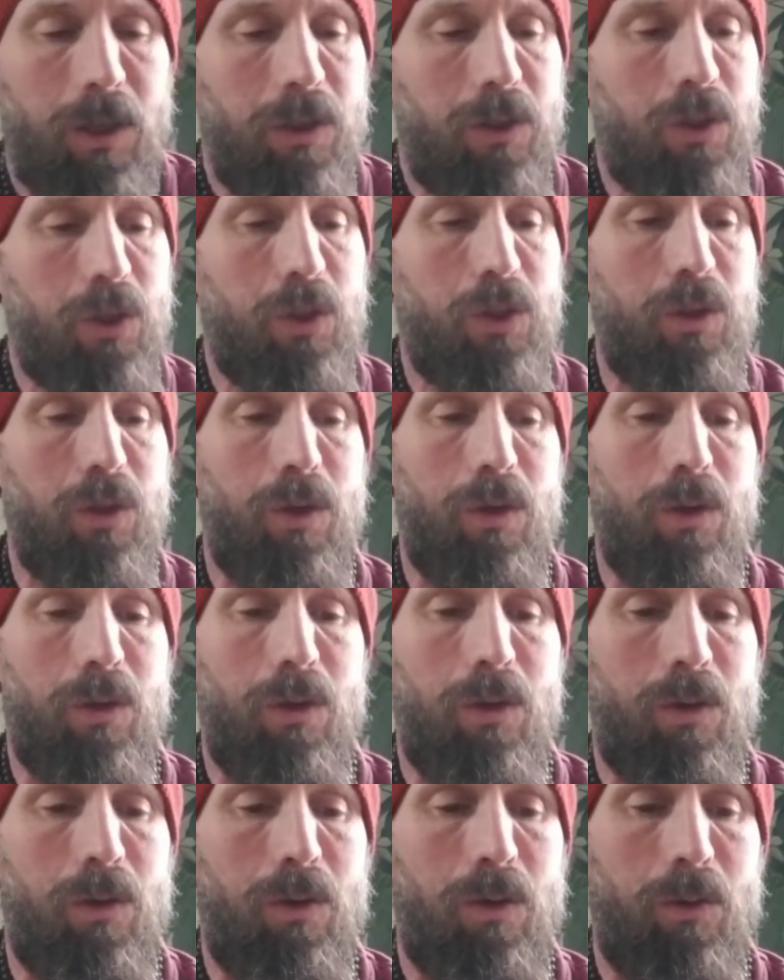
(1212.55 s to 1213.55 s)

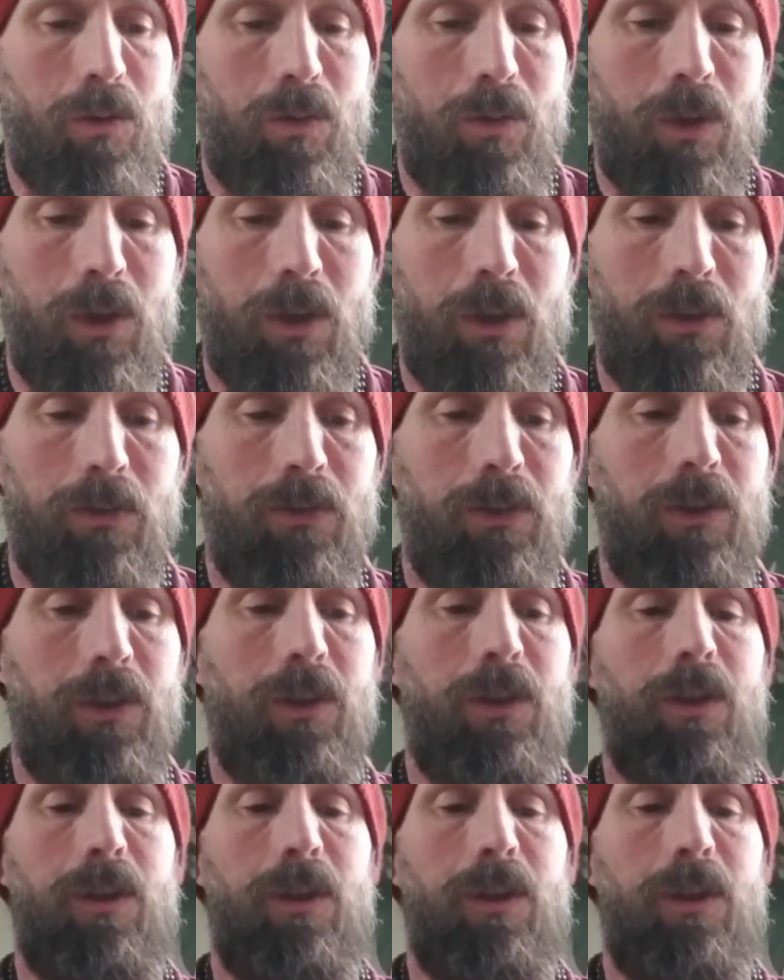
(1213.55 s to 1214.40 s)
So wonderful.